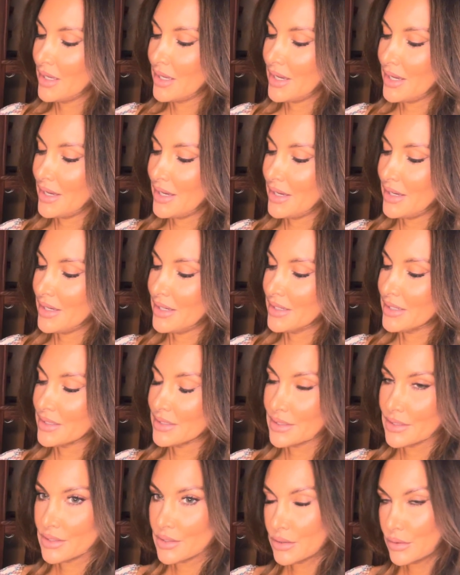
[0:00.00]

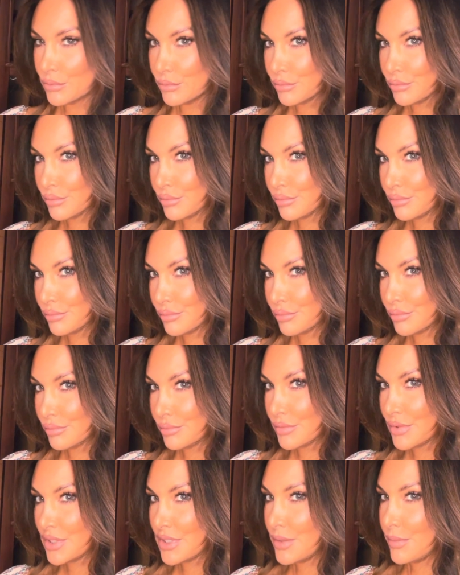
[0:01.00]
and
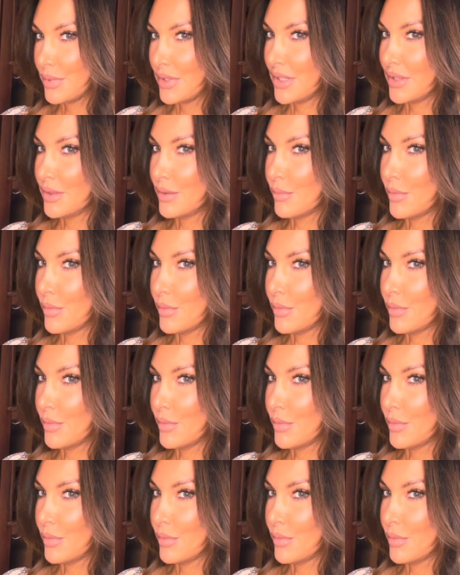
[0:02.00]
to be in the